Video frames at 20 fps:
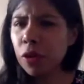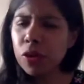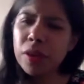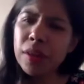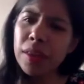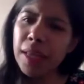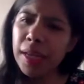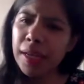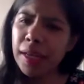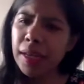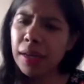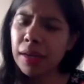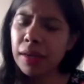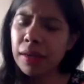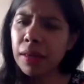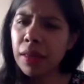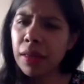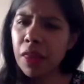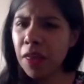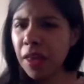letting
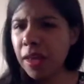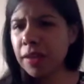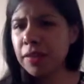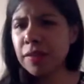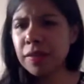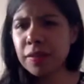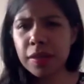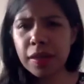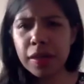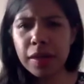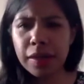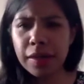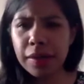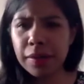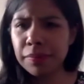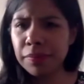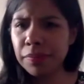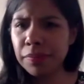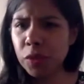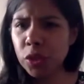things
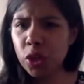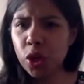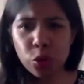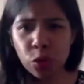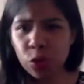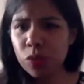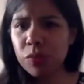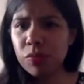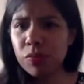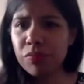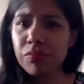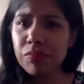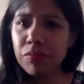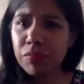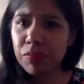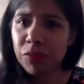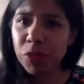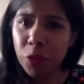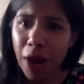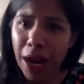go to
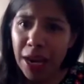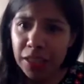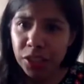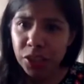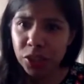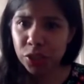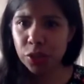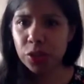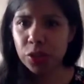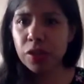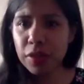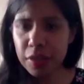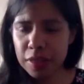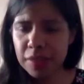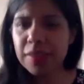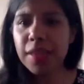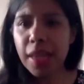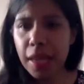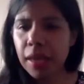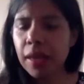trash, no?
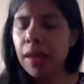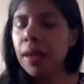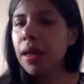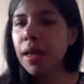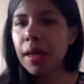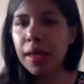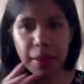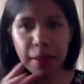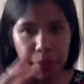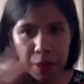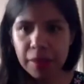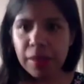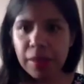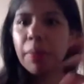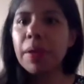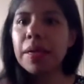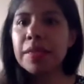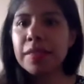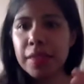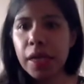It's like giving them
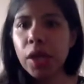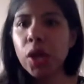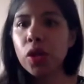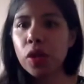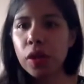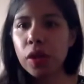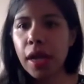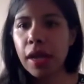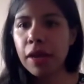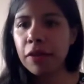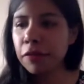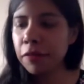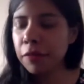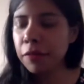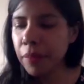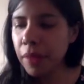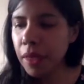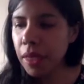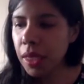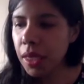a second life.
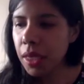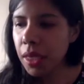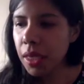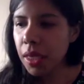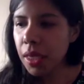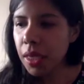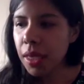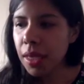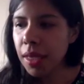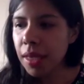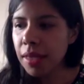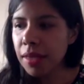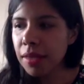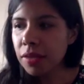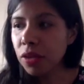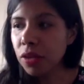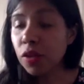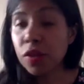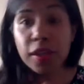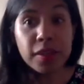
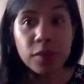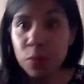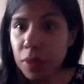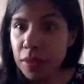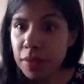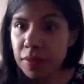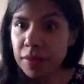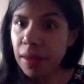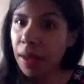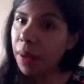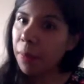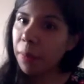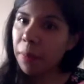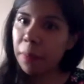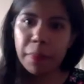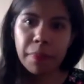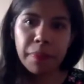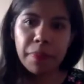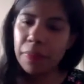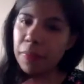So this was a
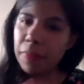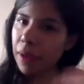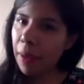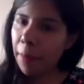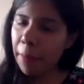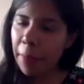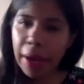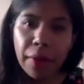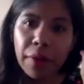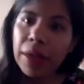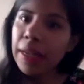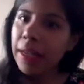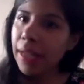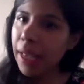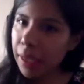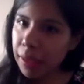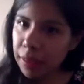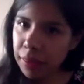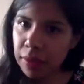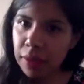very
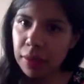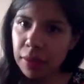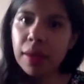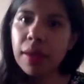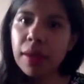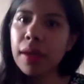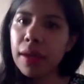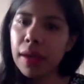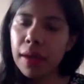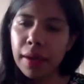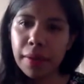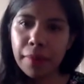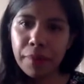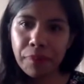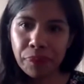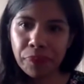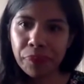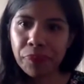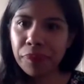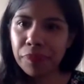late
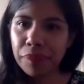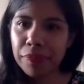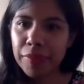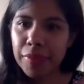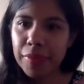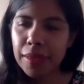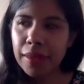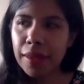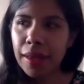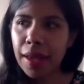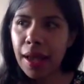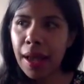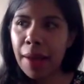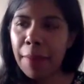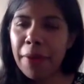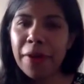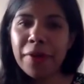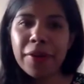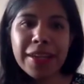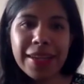
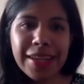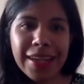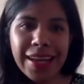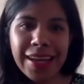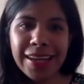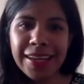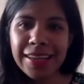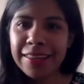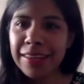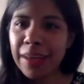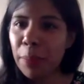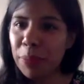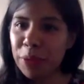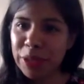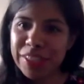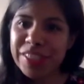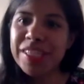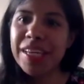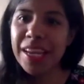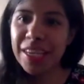
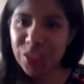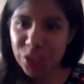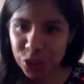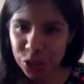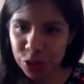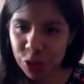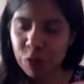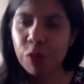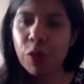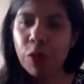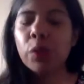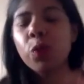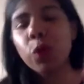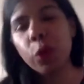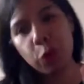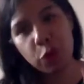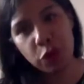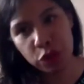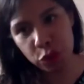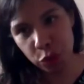appreciation of what we
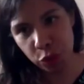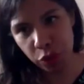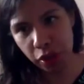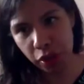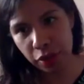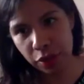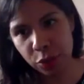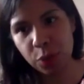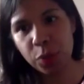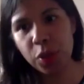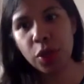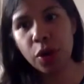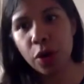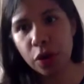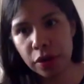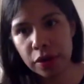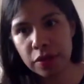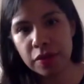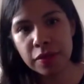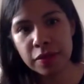were doing, to be
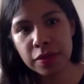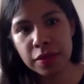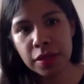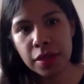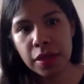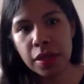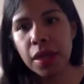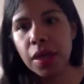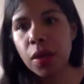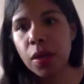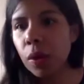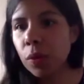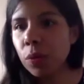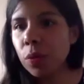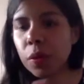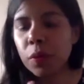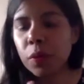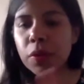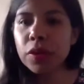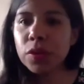honest. What
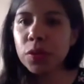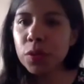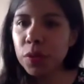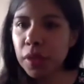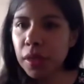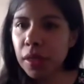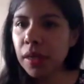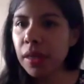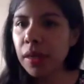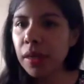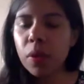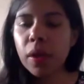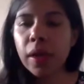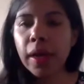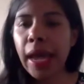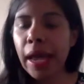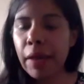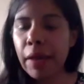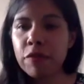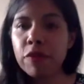we were doing
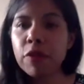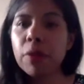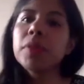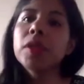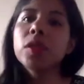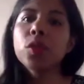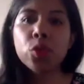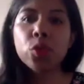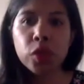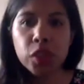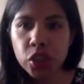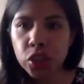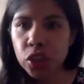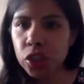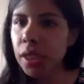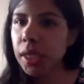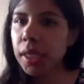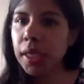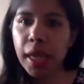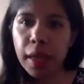came from intuition
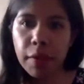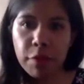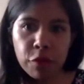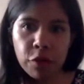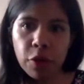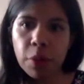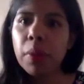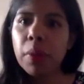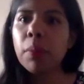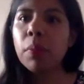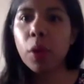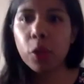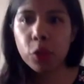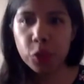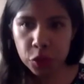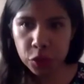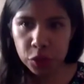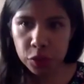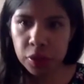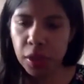and came from
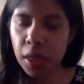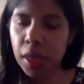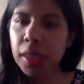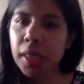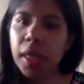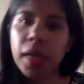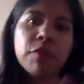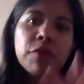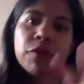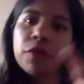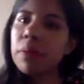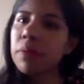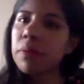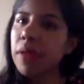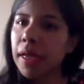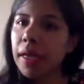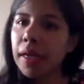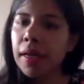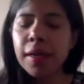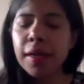emotion and came from
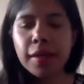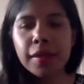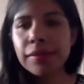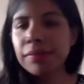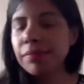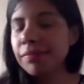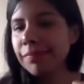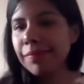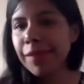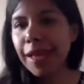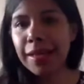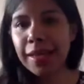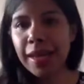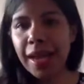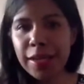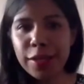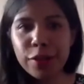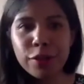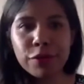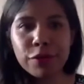like a
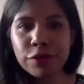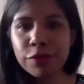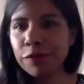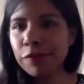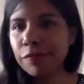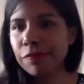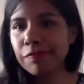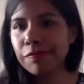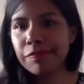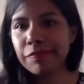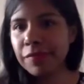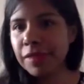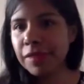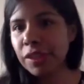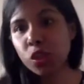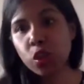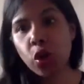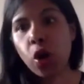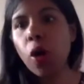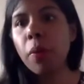kind of
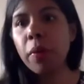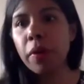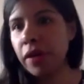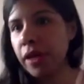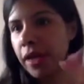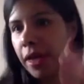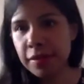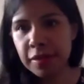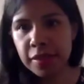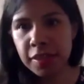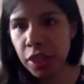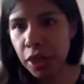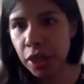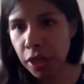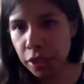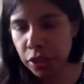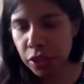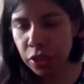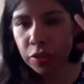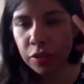discovery and
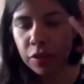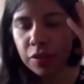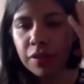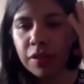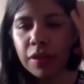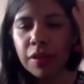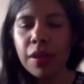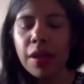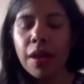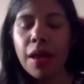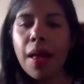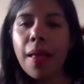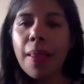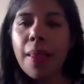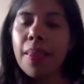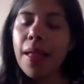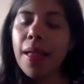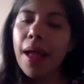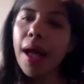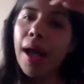search, no?
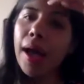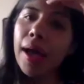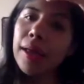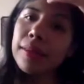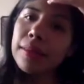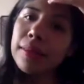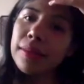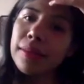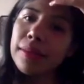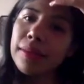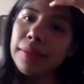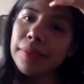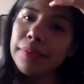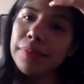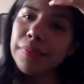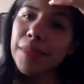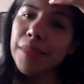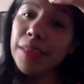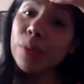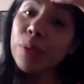And
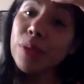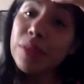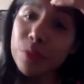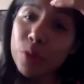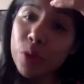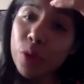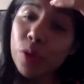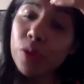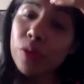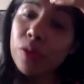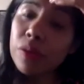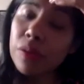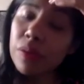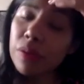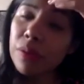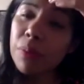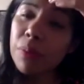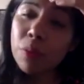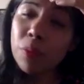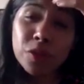it was so
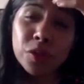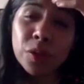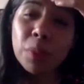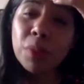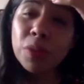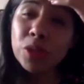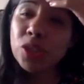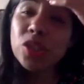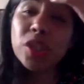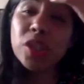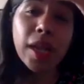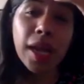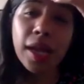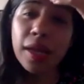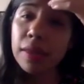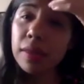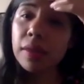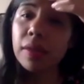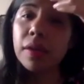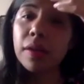much
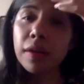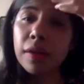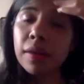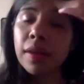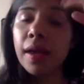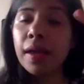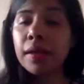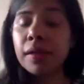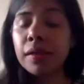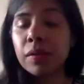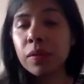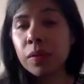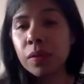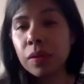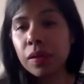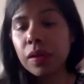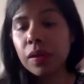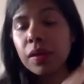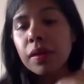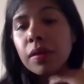later than
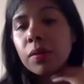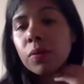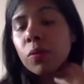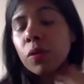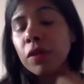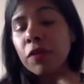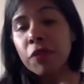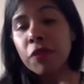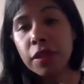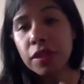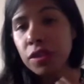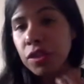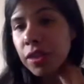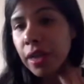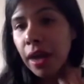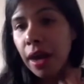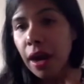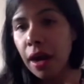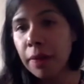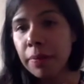we finished the
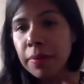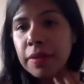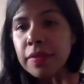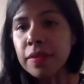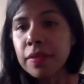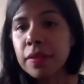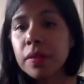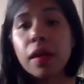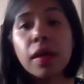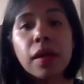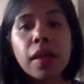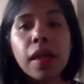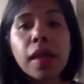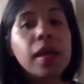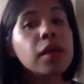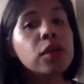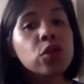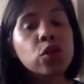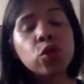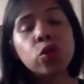harvest,
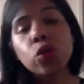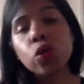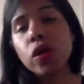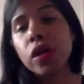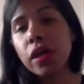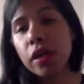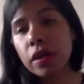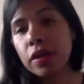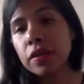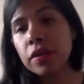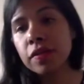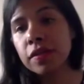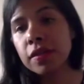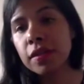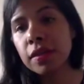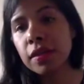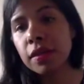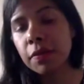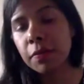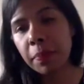like 2
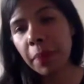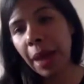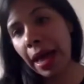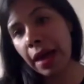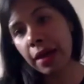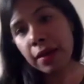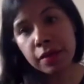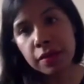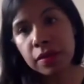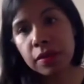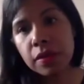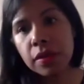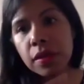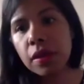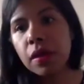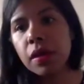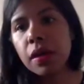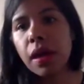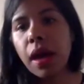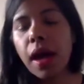years passed,
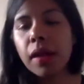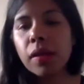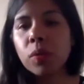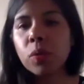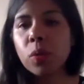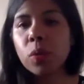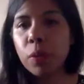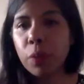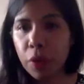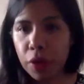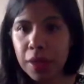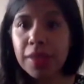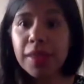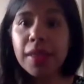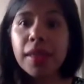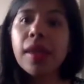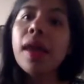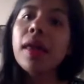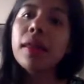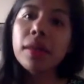and we were in
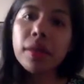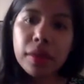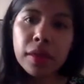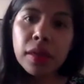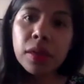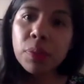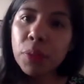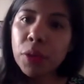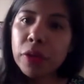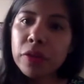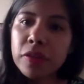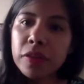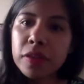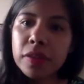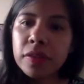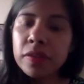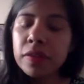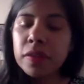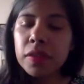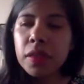the editing
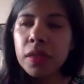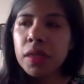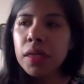process,